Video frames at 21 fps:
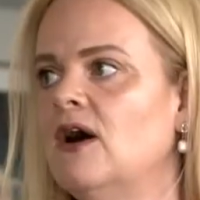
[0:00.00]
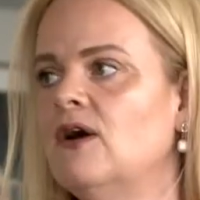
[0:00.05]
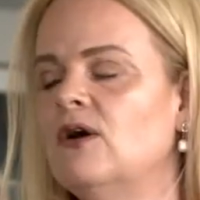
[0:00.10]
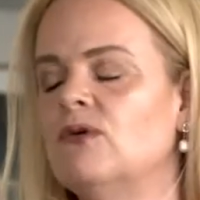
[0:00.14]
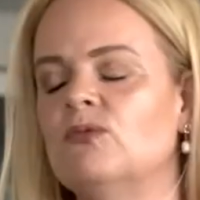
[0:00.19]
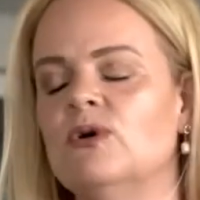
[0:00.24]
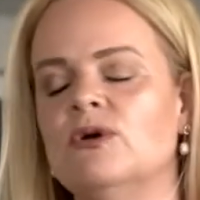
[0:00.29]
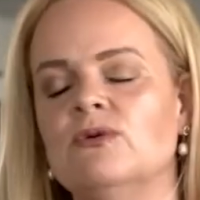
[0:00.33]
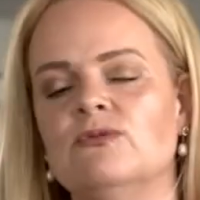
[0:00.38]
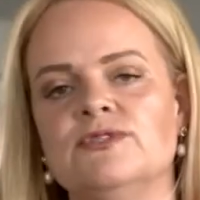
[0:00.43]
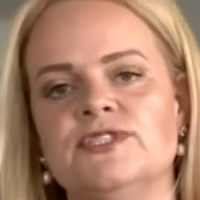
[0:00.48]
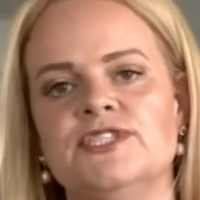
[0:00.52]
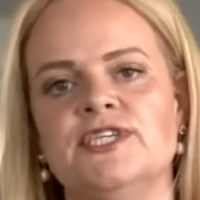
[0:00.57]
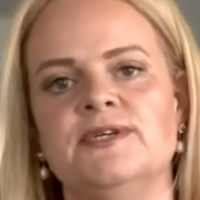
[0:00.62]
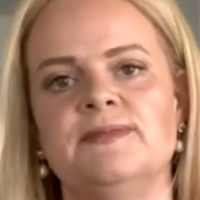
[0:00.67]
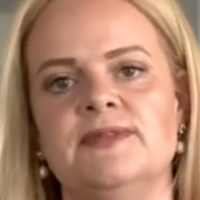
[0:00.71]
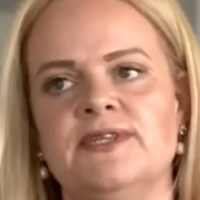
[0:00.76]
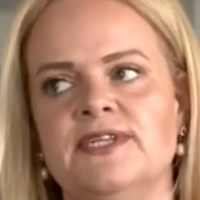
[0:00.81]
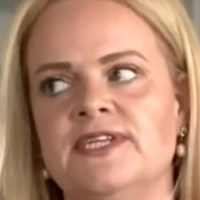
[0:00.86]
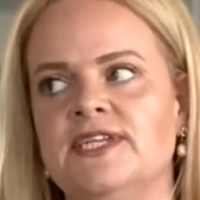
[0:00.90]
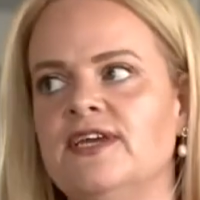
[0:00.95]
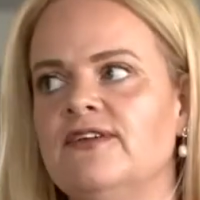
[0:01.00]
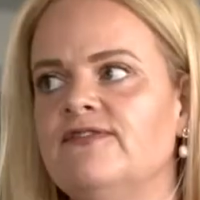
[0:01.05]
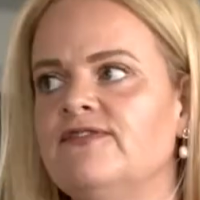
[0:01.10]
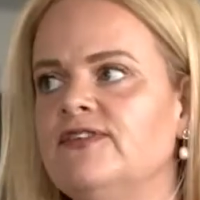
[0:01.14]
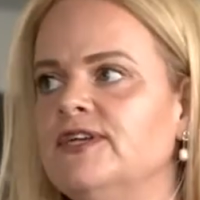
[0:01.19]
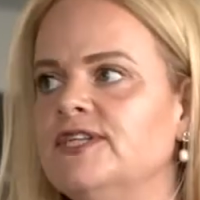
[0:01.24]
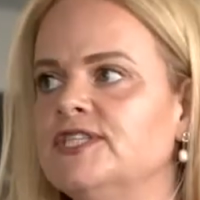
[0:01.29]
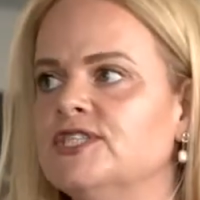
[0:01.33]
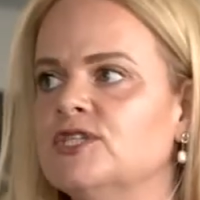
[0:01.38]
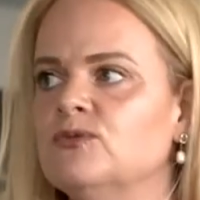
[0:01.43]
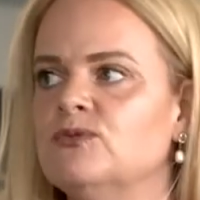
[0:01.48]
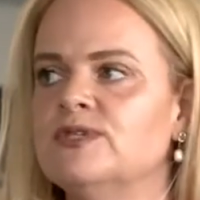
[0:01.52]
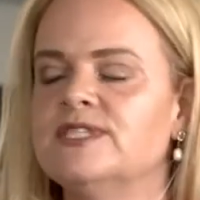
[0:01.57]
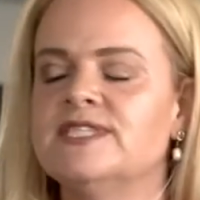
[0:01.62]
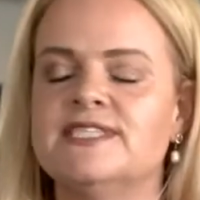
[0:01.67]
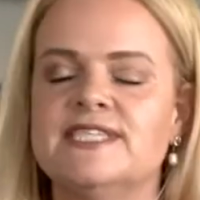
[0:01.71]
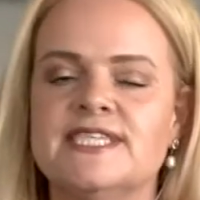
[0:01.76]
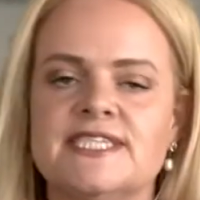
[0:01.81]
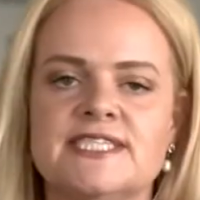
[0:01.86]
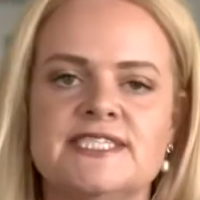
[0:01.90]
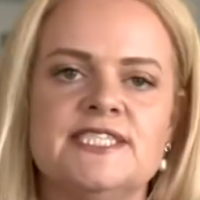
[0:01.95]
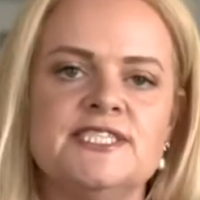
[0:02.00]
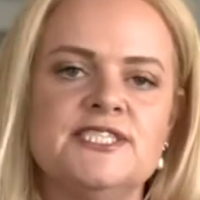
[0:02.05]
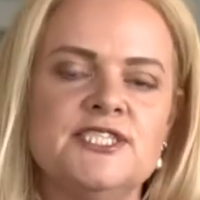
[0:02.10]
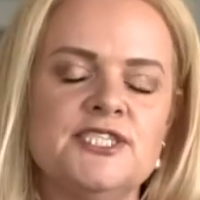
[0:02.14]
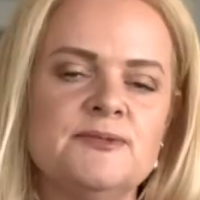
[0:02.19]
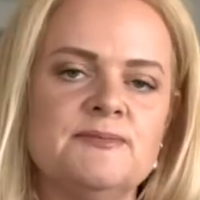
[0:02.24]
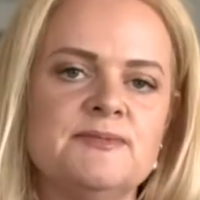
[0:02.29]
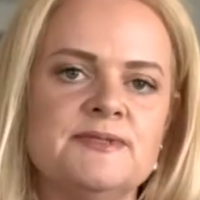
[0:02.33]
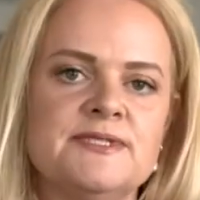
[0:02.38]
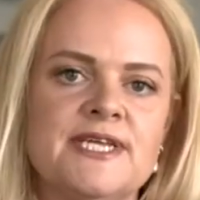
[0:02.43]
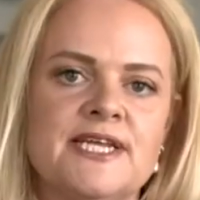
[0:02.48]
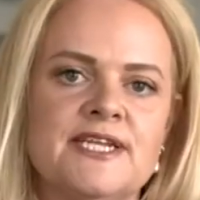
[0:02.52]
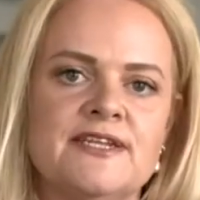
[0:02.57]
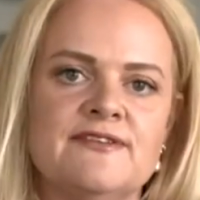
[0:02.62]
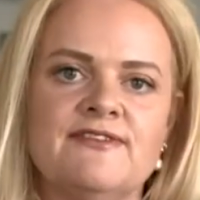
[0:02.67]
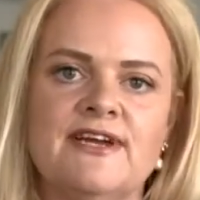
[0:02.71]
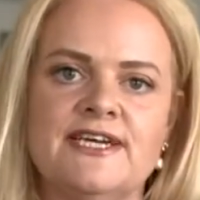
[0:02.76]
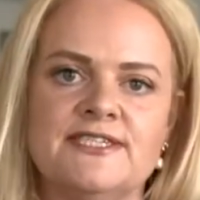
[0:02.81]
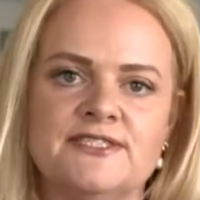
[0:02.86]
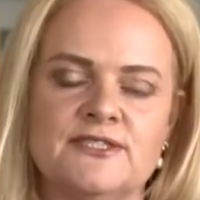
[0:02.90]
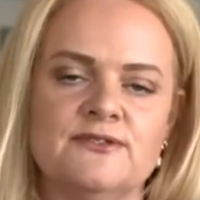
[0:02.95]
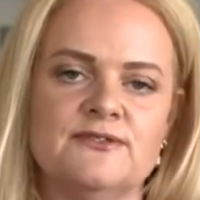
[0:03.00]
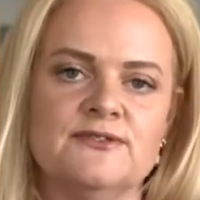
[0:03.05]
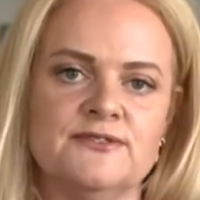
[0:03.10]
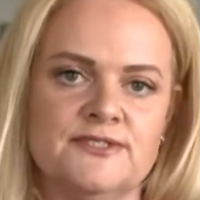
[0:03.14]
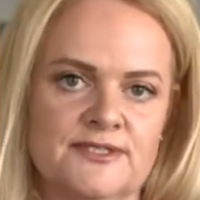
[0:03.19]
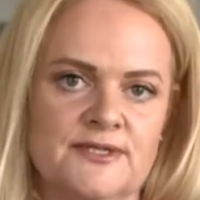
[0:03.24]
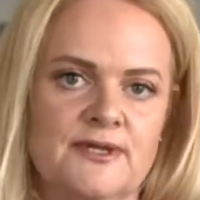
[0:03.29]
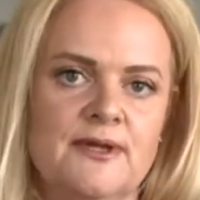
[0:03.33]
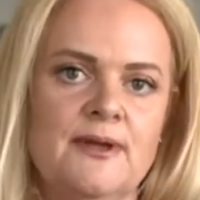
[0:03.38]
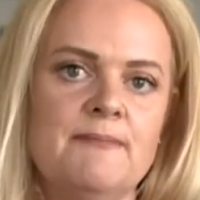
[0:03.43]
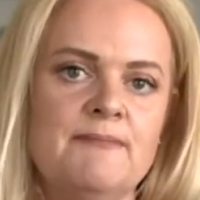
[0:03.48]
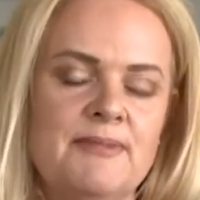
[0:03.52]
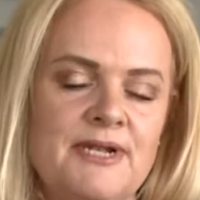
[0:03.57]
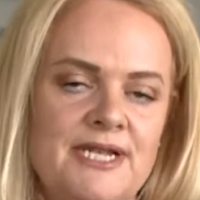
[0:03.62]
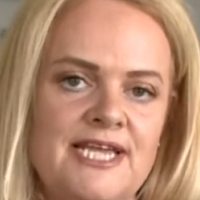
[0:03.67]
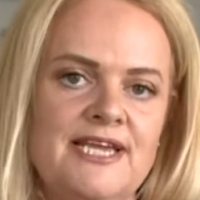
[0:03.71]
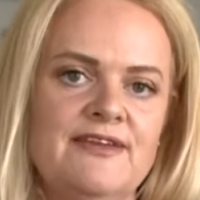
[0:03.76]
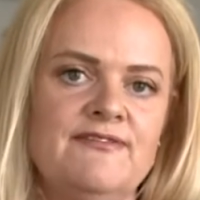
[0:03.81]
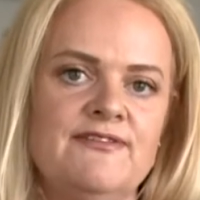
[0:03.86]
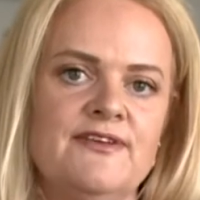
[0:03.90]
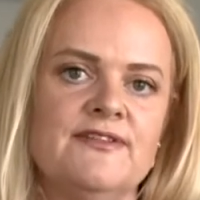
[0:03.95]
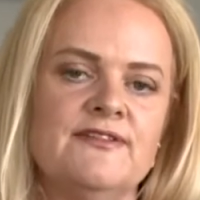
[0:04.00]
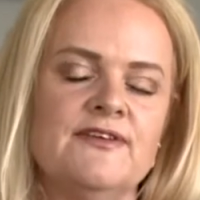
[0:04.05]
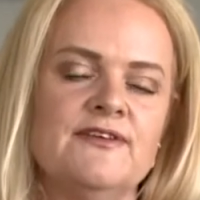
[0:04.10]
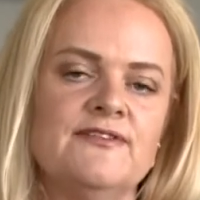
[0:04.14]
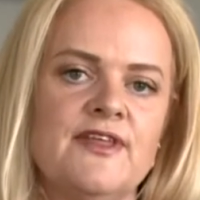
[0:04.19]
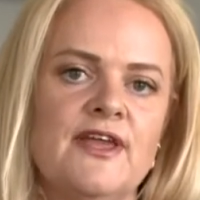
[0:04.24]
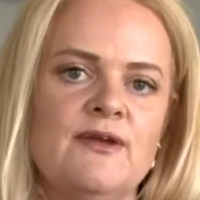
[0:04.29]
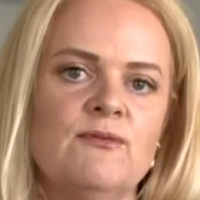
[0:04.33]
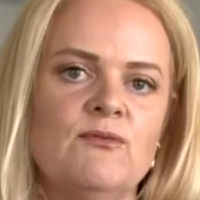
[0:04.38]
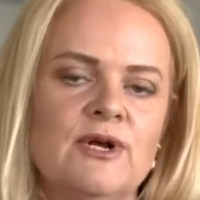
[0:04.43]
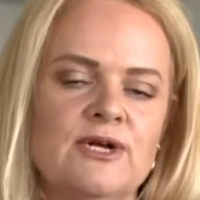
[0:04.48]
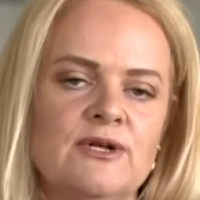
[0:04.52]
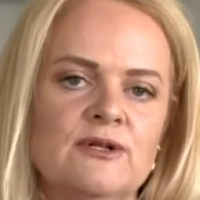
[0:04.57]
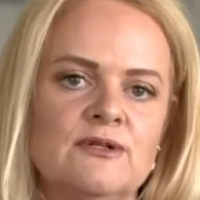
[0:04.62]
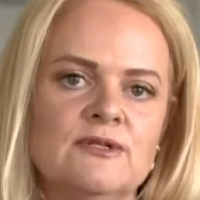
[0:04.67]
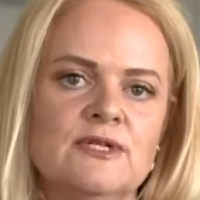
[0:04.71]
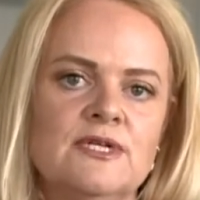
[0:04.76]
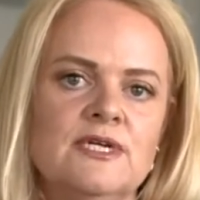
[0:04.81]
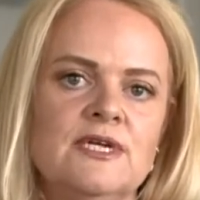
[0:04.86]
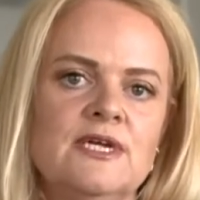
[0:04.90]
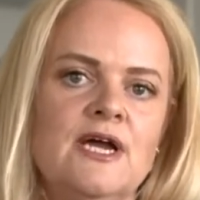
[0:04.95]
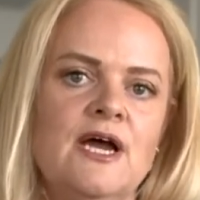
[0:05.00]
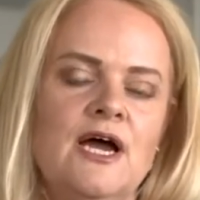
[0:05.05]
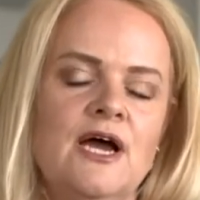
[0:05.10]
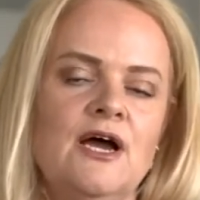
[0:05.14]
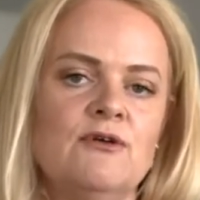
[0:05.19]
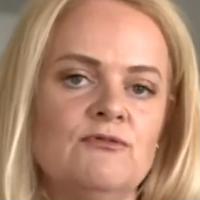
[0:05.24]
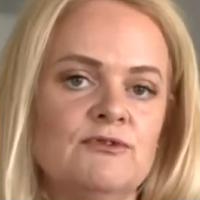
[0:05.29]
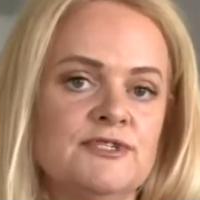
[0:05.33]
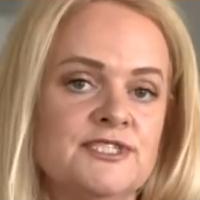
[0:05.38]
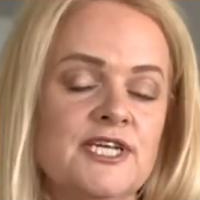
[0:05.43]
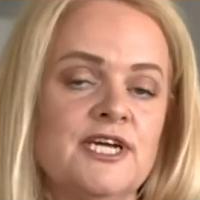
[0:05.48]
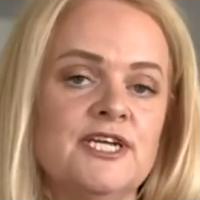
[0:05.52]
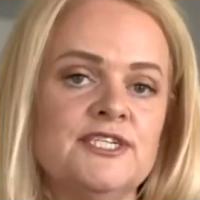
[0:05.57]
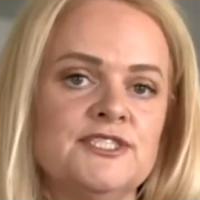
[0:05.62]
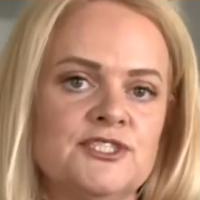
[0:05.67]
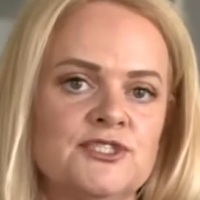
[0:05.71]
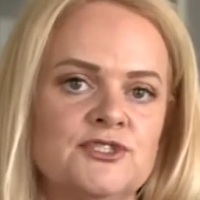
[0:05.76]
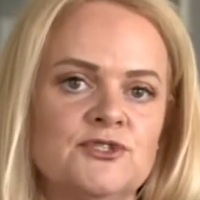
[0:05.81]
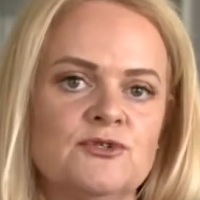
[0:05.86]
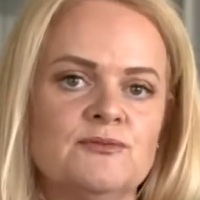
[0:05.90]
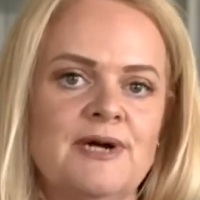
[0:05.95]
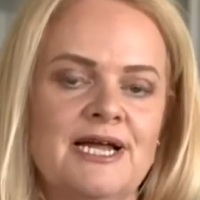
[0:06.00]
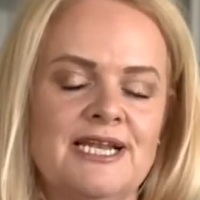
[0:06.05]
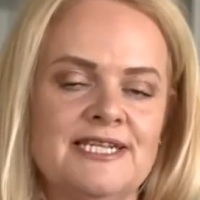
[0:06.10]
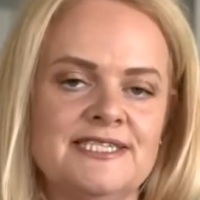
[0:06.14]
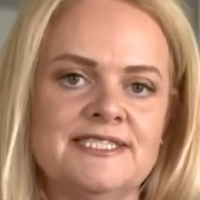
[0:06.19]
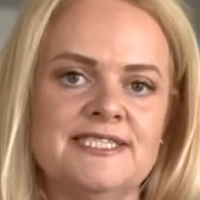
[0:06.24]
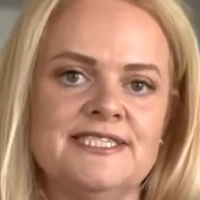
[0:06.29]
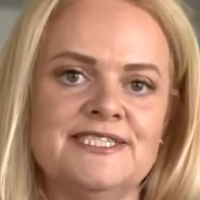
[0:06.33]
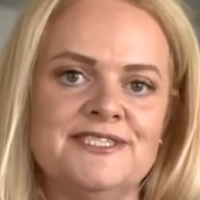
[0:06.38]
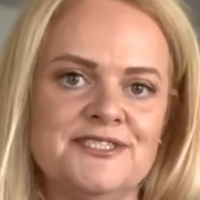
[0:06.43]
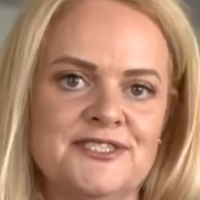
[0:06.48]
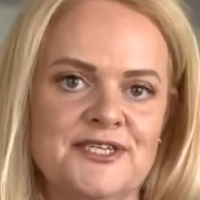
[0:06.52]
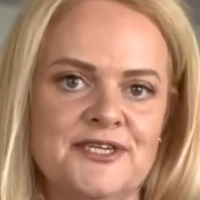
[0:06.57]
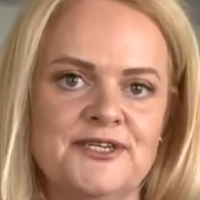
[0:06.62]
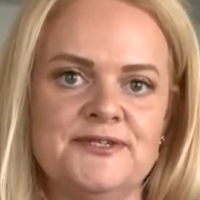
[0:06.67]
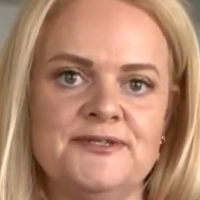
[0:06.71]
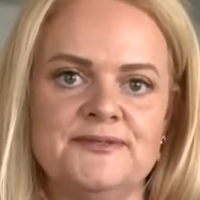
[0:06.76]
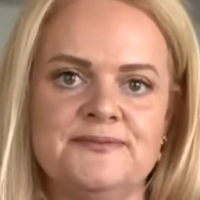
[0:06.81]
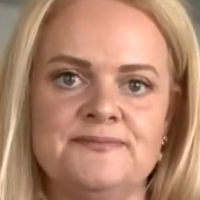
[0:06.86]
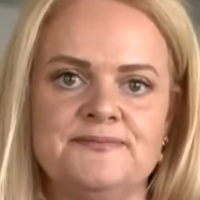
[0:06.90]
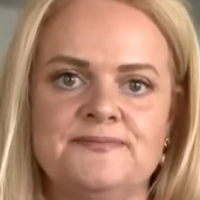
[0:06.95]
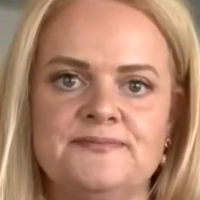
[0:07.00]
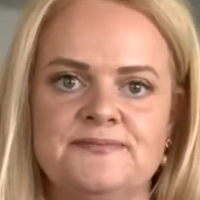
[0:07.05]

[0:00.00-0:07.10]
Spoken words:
will resume in the near future, with 62% of adults believing that they will return to normality soon.